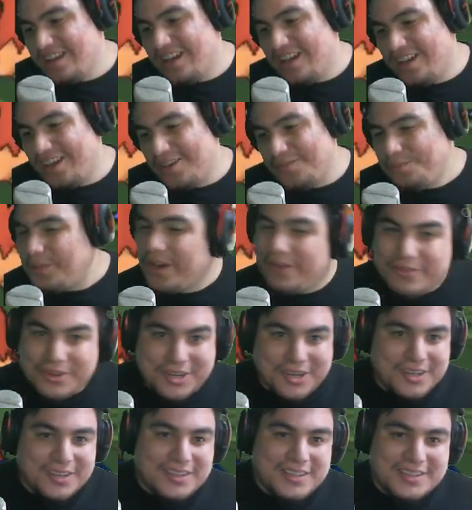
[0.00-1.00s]
Um, but
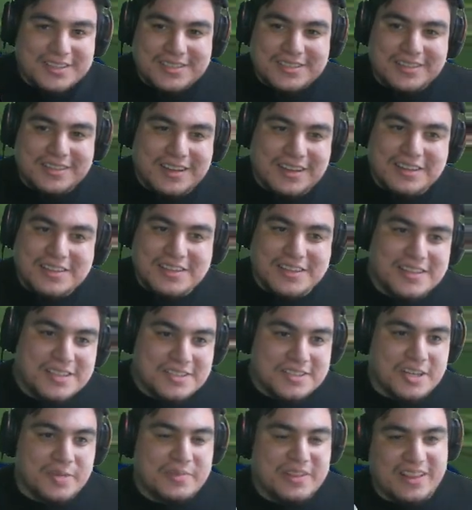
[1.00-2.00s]
regardless, uh, th
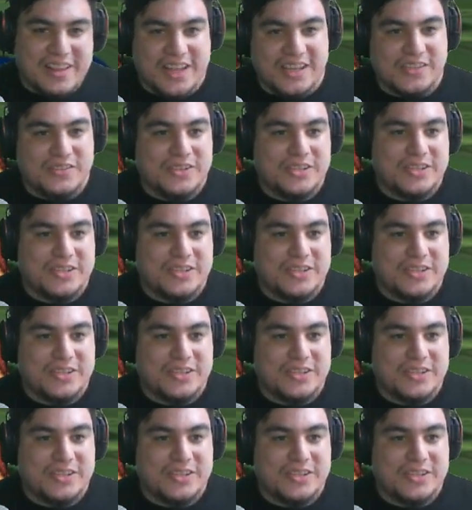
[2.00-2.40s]
these are going to be the last few